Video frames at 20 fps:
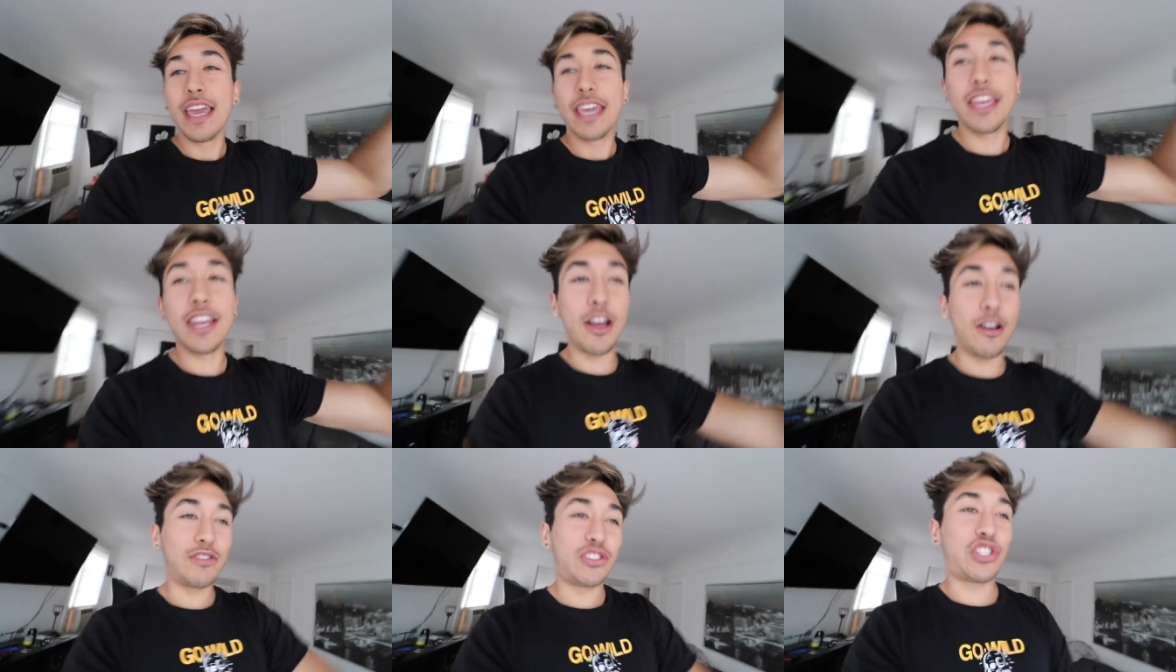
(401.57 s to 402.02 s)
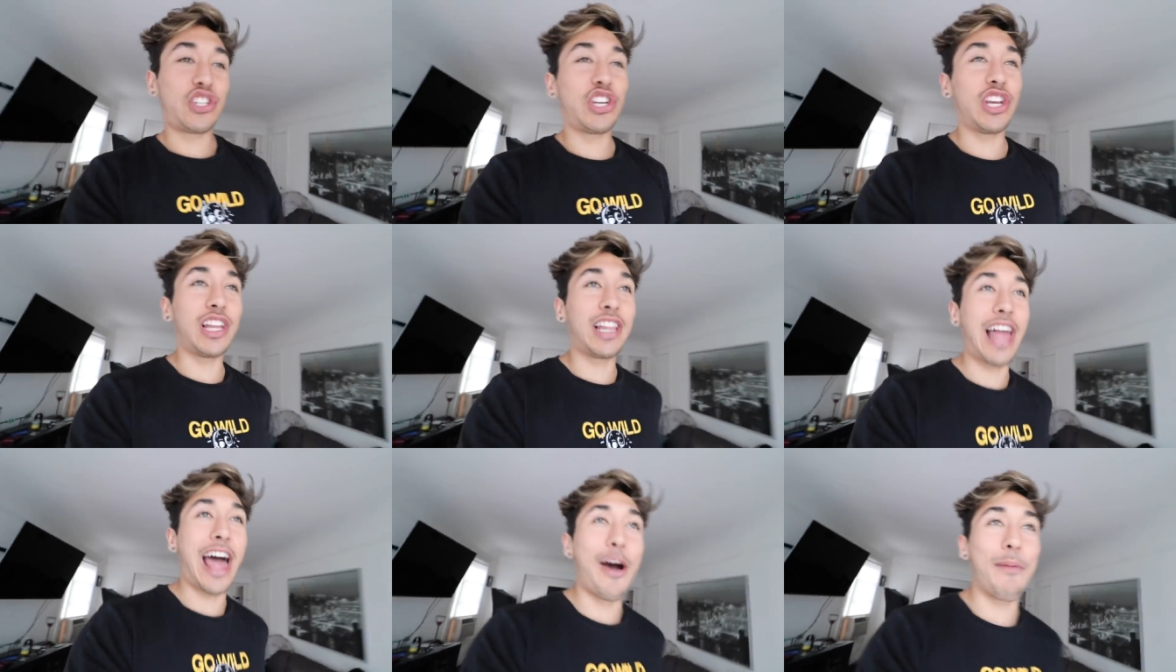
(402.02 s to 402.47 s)
you know,
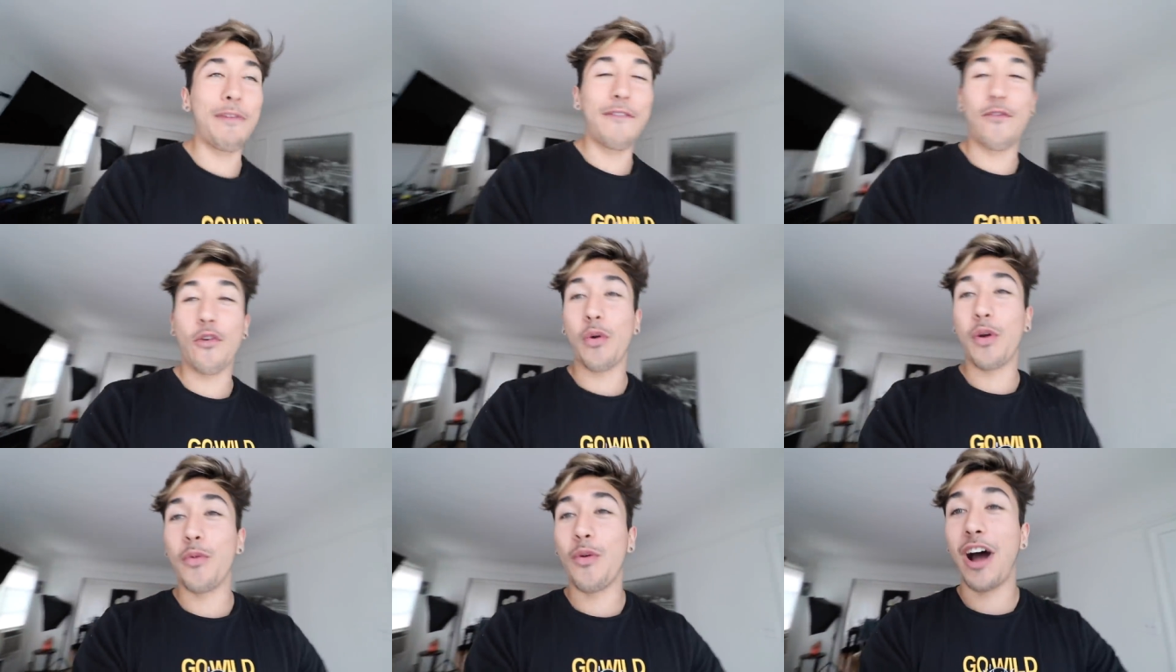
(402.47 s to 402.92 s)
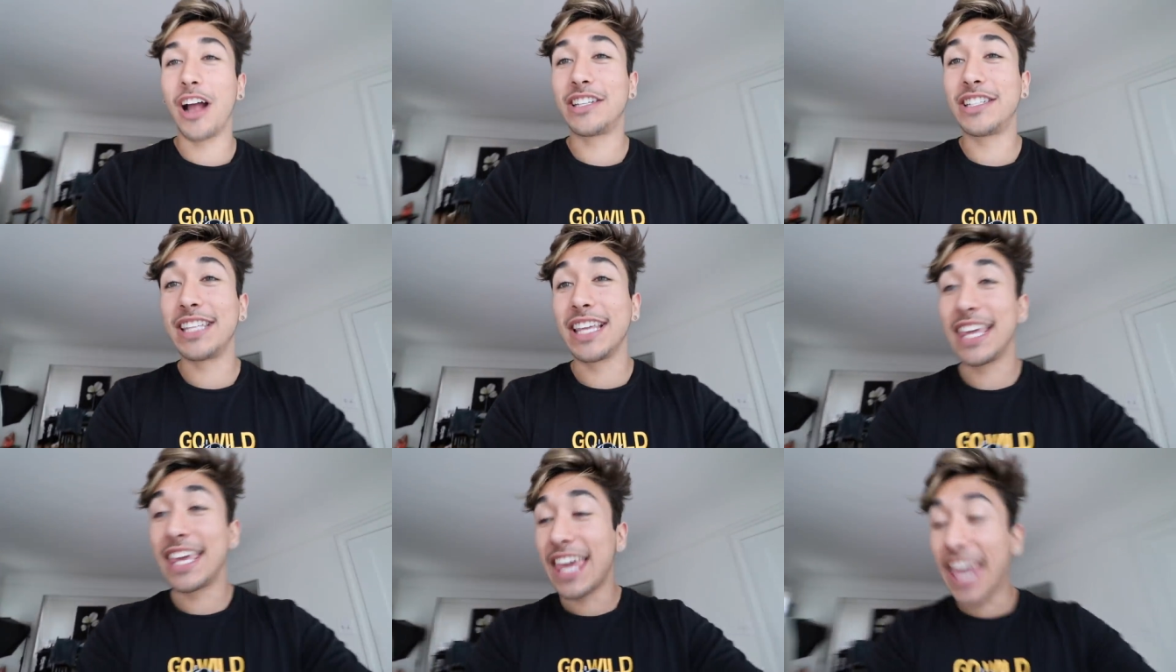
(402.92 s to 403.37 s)
chill out before we watch
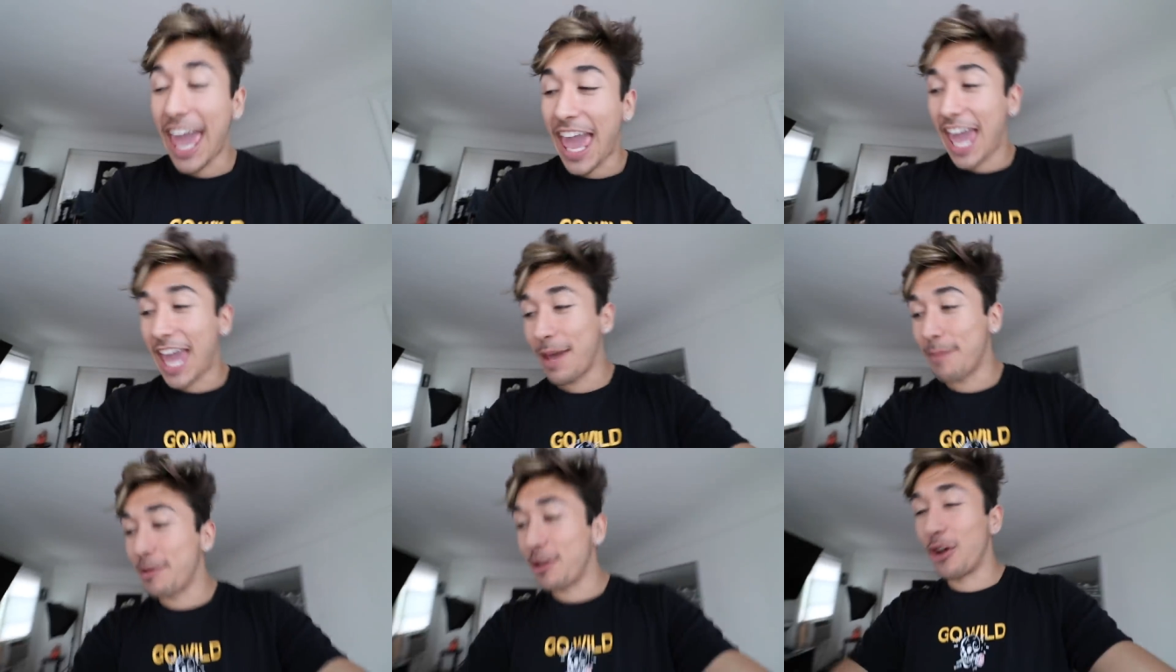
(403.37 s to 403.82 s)
the game,